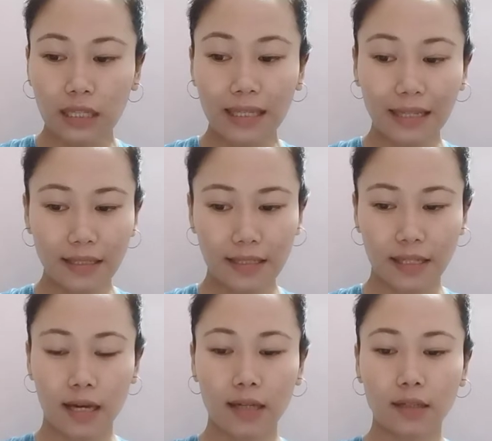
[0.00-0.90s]

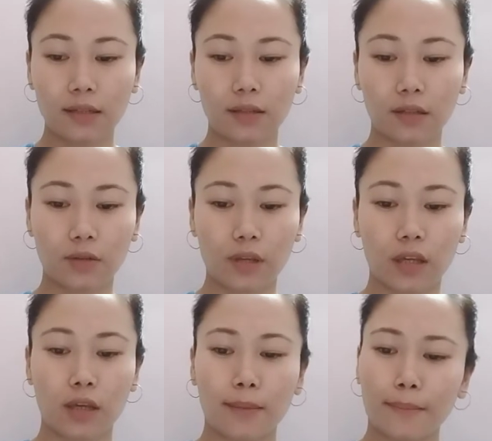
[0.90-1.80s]
India, okay,
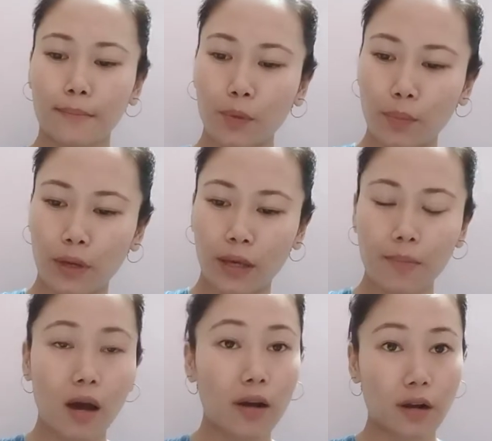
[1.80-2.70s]
Mumbai,
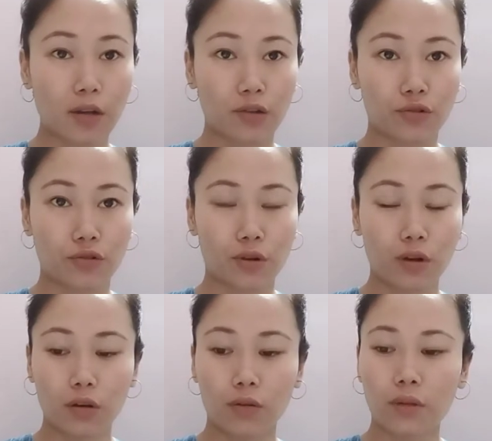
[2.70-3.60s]
Maharashtra.
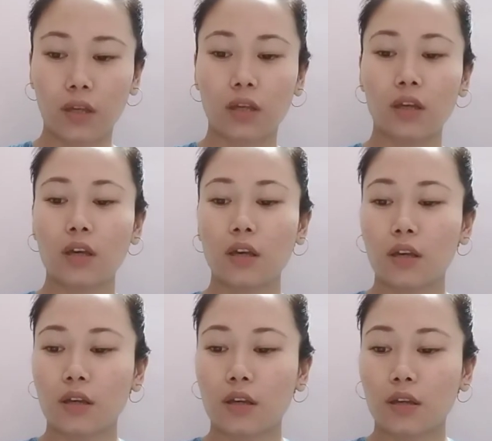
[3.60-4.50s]
Okay,
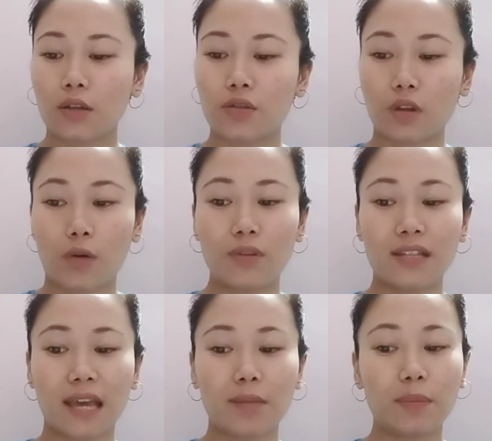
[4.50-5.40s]
so nouns
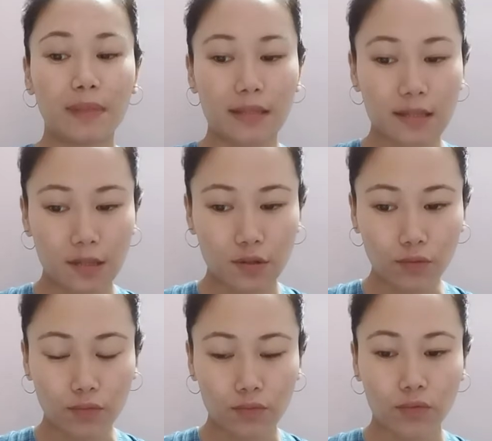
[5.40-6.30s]
can be places
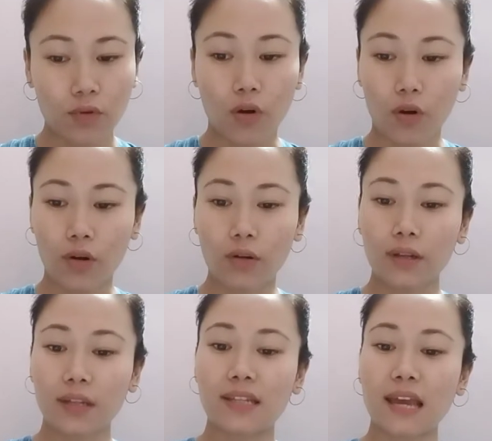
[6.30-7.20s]
too, or
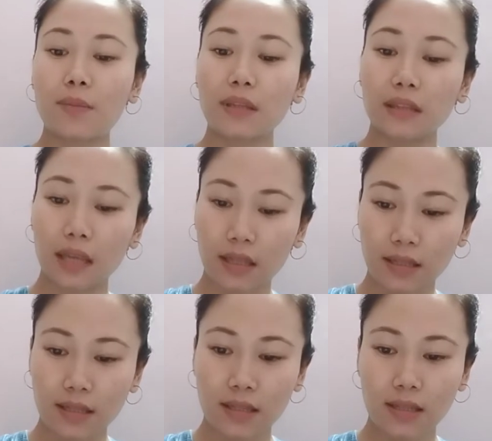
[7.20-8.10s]
it can be
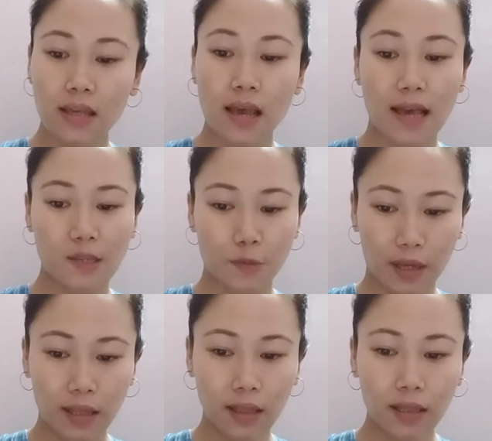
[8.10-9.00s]
things as
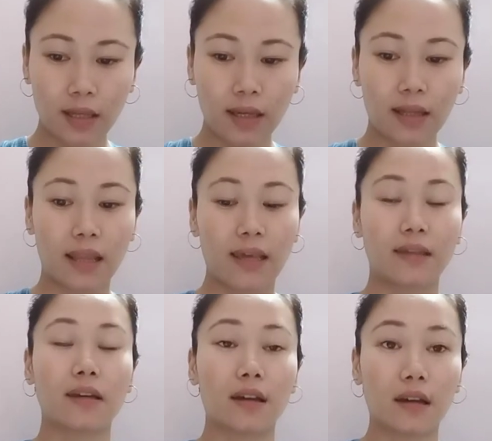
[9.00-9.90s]
well, like
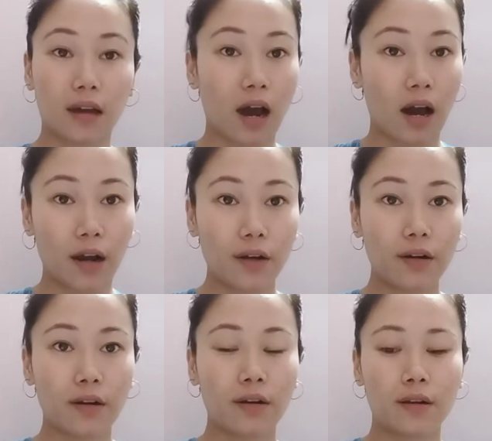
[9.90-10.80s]
car,
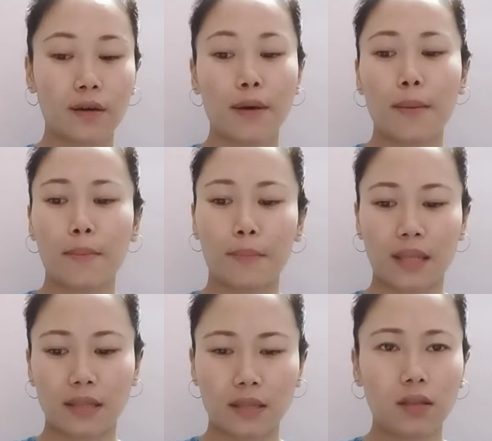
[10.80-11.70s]

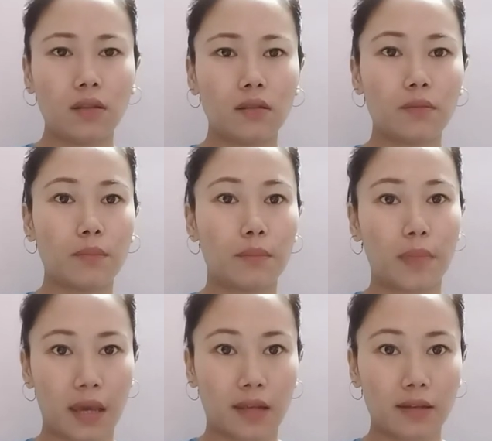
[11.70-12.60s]
pencil,
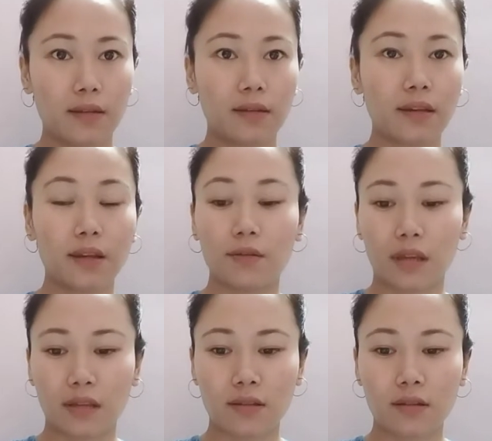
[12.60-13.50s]
pen,
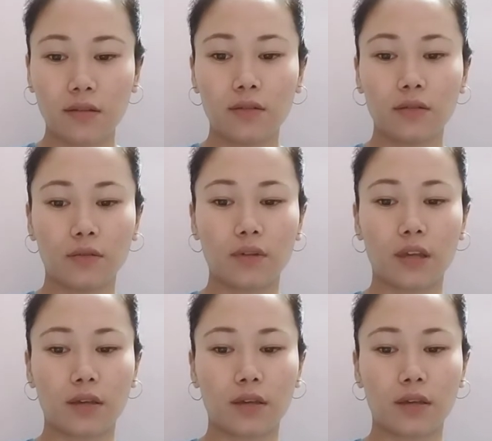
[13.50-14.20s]
eraser. Okay,